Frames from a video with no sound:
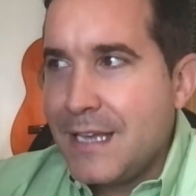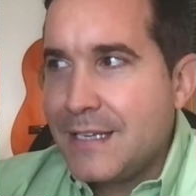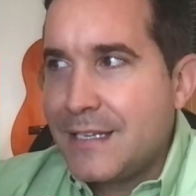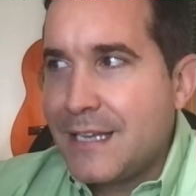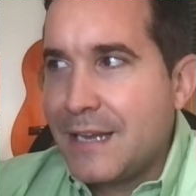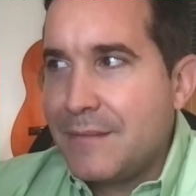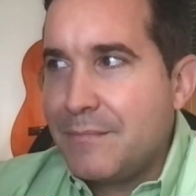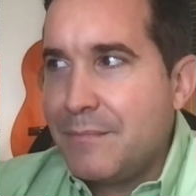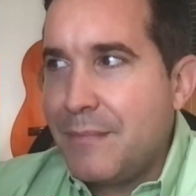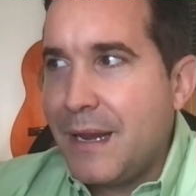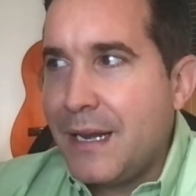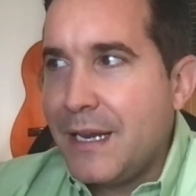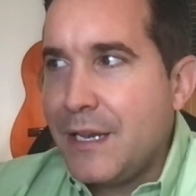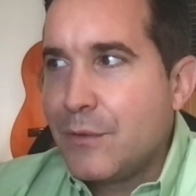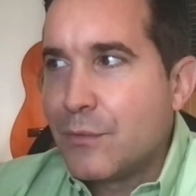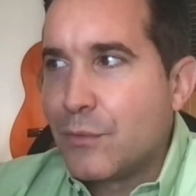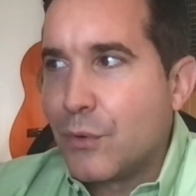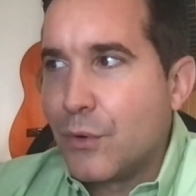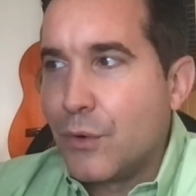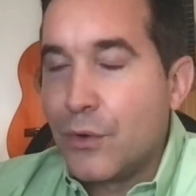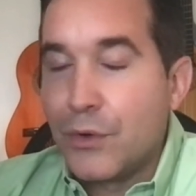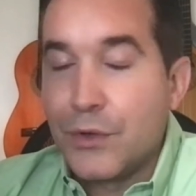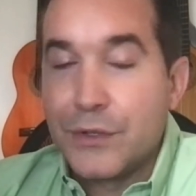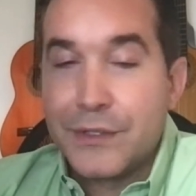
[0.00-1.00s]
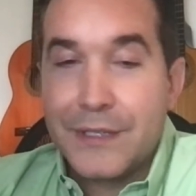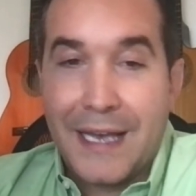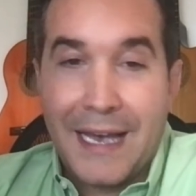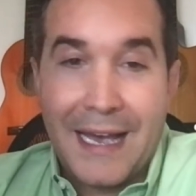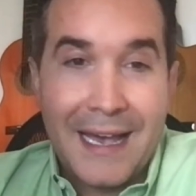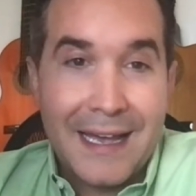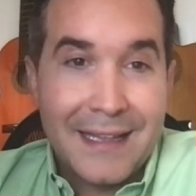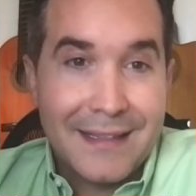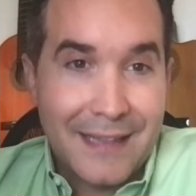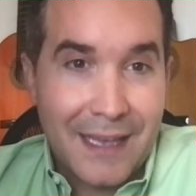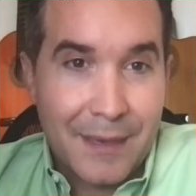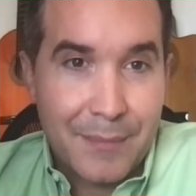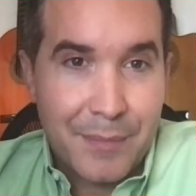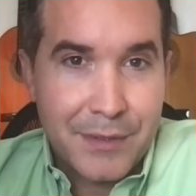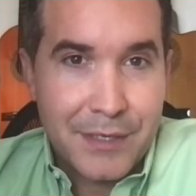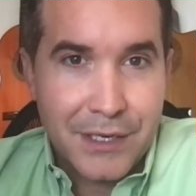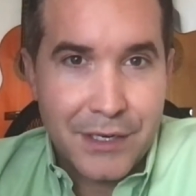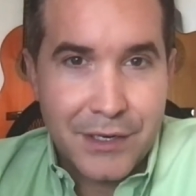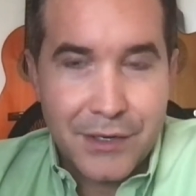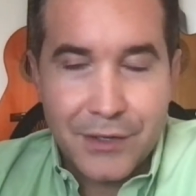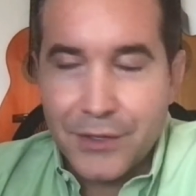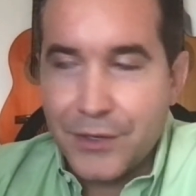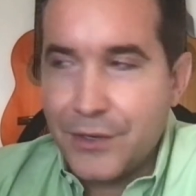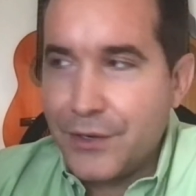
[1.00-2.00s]
He's had many roles at that
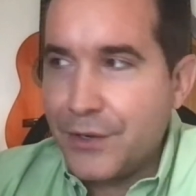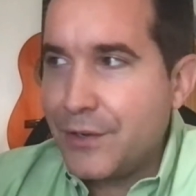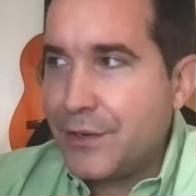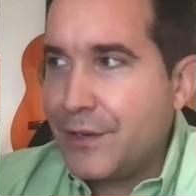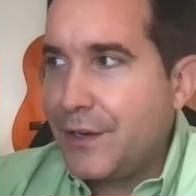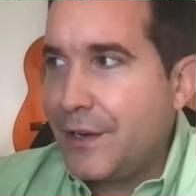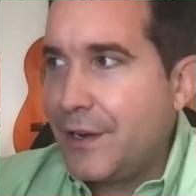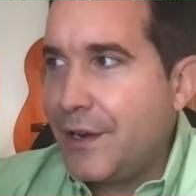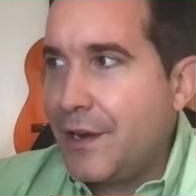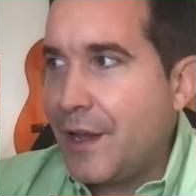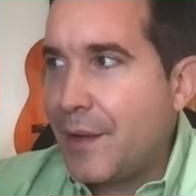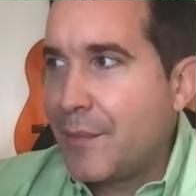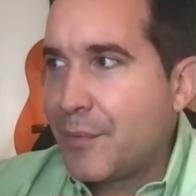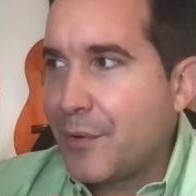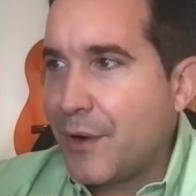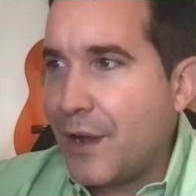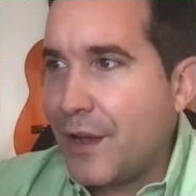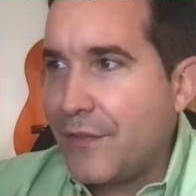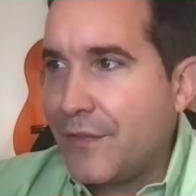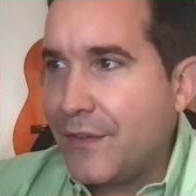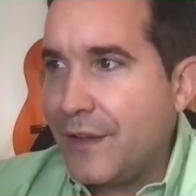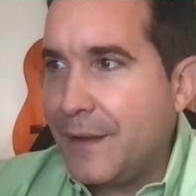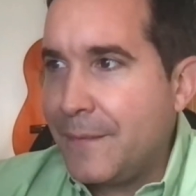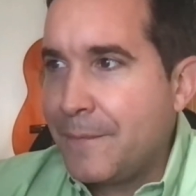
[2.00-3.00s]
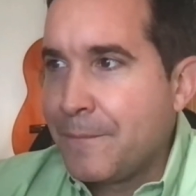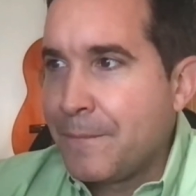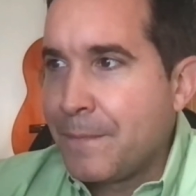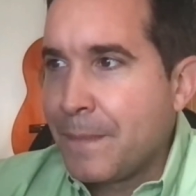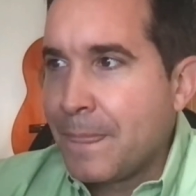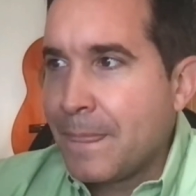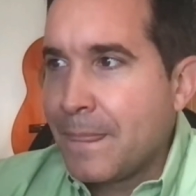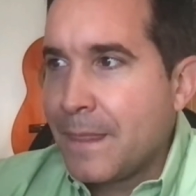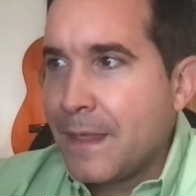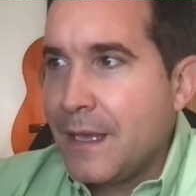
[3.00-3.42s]
particular nonprofit.